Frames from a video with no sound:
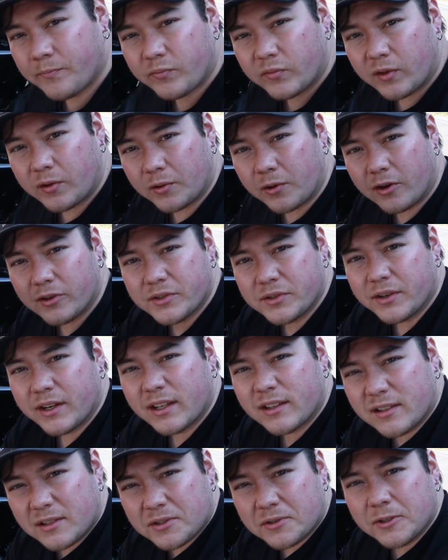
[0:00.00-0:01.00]
You can also
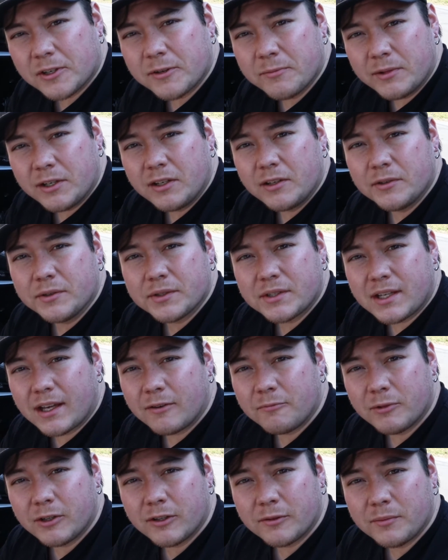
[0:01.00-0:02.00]
get the Screaming Eagle
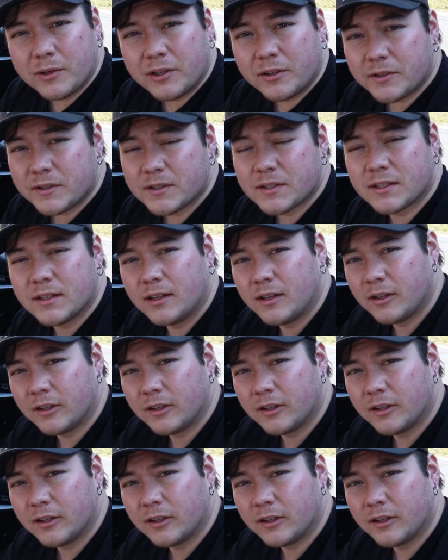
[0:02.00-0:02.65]
10 millimeters.